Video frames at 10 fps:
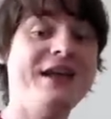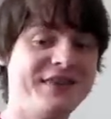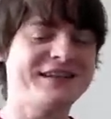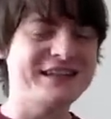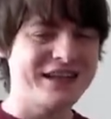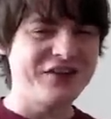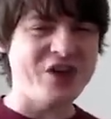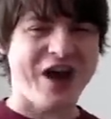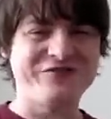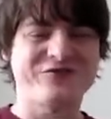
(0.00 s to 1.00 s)
This is something
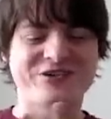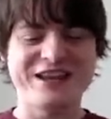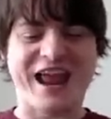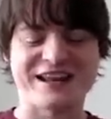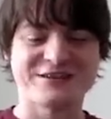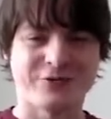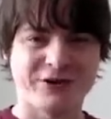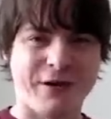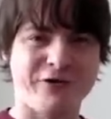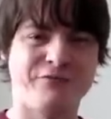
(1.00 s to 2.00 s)
you haven't really had to worry
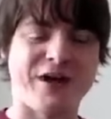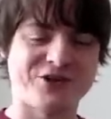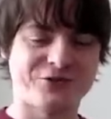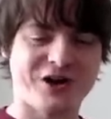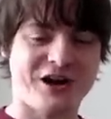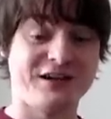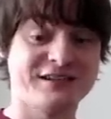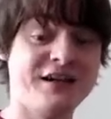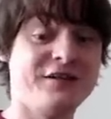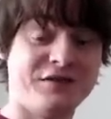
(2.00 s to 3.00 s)
about with petrol cars